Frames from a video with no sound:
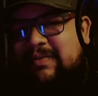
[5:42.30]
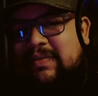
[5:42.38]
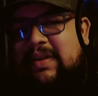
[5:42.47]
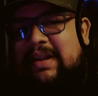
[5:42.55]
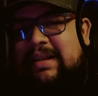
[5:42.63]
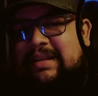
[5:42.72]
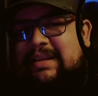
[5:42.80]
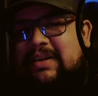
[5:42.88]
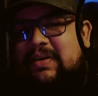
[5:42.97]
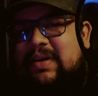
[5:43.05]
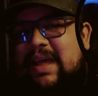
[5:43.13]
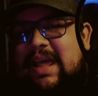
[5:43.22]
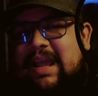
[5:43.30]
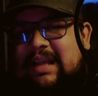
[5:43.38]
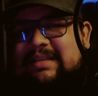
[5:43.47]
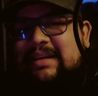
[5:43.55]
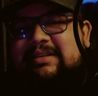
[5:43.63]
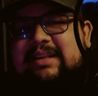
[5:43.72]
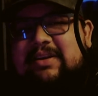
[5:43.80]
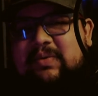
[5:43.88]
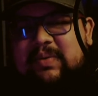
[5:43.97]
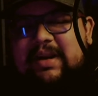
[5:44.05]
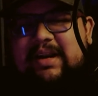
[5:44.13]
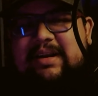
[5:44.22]
we, you know, it sounds a little
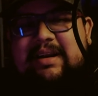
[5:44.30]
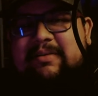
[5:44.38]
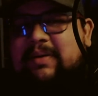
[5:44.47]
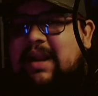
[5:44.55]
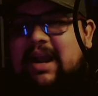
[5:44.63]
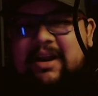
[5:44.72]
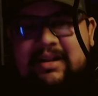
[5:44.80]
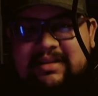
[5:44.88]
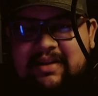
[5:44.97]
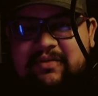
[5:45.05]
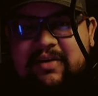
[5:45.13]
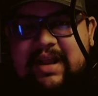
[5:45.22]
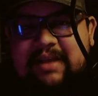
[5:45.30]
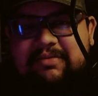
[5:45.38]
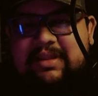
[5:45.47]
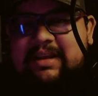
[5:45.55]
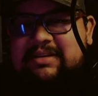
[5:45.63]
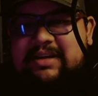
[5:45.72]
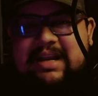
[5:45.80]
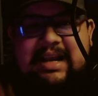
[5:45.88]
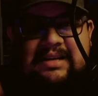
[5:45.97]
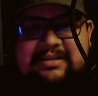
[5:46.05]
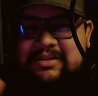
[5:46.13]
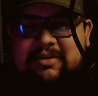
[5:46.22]
weird. We're not hunting for live things, you
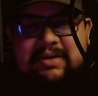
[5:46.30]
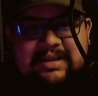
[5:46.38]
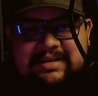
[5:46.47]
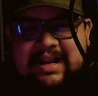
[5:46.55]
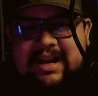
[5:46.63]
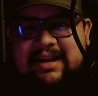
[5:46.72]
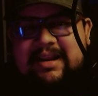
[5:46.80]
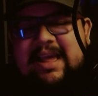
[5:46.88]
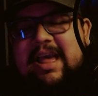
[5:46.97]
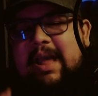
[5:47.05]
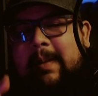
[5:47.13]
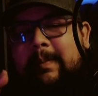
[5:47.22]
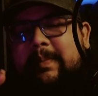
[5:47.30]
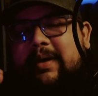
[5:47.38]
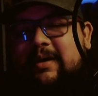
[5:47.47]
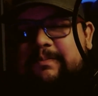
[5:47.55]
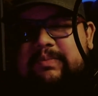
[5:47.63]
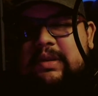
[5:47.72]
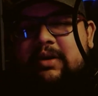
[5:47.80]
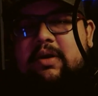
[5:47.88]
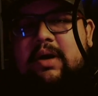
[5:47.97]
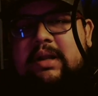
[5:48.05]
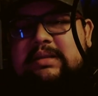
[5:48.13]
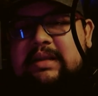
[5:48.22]
guys. Don't get scared. But, you
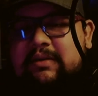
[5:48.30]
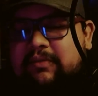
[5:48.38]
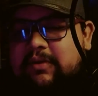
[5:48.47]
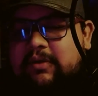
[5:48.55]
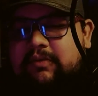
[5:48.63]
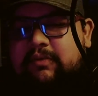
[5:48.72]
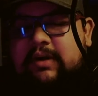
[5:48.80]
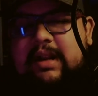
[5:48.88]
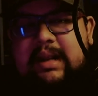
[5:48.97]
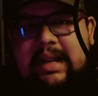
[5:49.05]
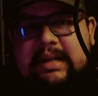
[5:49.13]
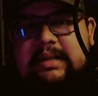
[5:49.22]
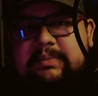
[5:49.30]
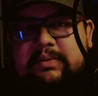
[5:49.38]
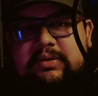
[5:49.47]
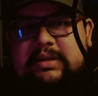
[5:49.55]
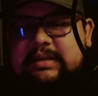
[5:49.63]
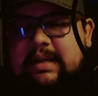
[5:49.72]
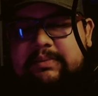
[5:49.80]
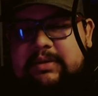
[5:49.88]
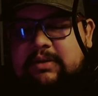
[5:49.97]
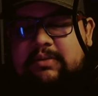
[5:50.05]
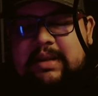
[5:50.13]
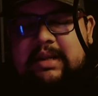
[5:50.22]
know, hunting for, for collectibles is
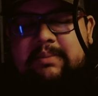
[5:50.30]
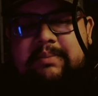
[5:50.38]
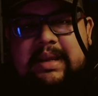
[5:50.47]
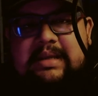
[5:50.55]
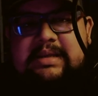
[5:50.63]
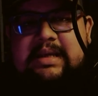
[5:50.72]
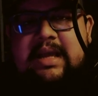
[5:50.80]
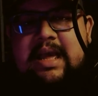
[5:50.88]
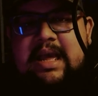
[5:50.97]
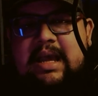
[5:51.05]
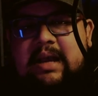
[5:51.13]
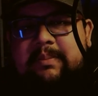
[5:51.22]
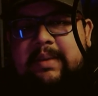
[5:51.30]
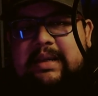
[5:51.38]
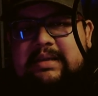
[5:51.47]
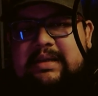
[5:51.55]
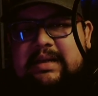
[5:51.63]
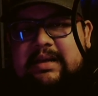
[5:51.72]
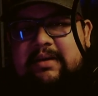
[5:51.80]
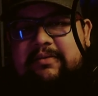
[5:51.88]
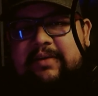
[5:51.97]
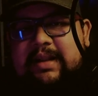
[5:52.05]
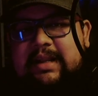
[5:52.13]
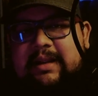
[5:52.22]
absolutely an amazing, amazing uh,
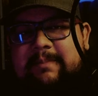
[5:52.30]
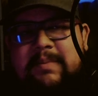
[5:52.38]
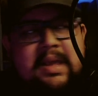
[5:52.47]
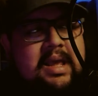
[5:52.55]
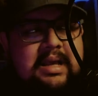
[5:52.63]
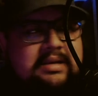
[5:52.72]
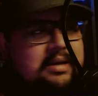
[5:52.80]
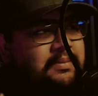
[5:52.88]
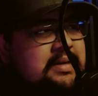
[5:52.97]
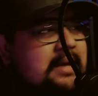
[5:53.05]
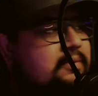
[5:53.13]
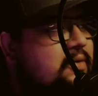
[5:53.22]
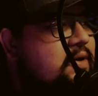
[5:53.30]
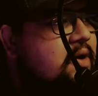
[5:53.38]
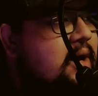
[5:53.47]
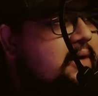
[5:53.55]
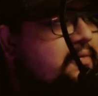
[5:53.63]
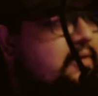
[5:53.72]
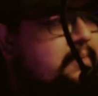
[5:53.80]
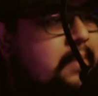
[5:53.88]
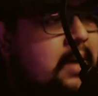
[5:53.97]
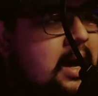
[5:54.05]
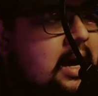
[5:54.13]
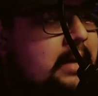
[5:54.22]
feeling. Sometimes when you hunt for
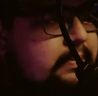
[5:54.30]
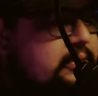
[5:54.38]
pops